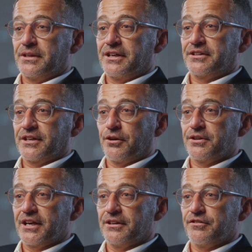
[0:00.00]
It sounds
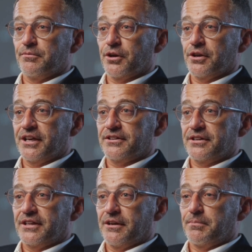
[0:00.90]
like this book is a
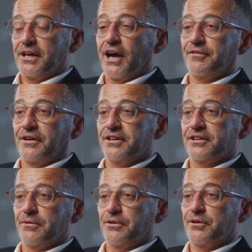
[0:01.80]
deep dive into
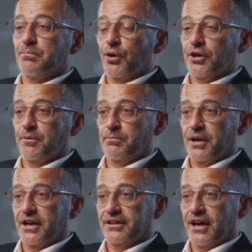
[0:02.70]
some of the more
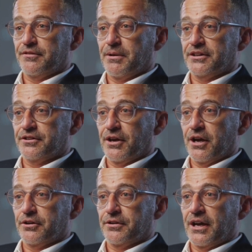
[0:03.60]
complex aspects of
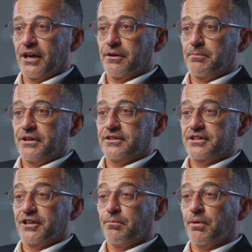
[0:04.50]
health, but
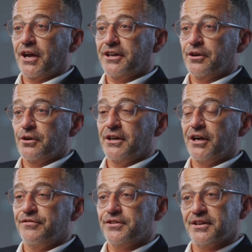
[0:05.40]
still practical
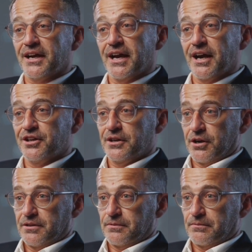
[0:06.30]
enough to take action
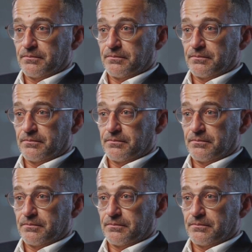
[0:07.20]
on.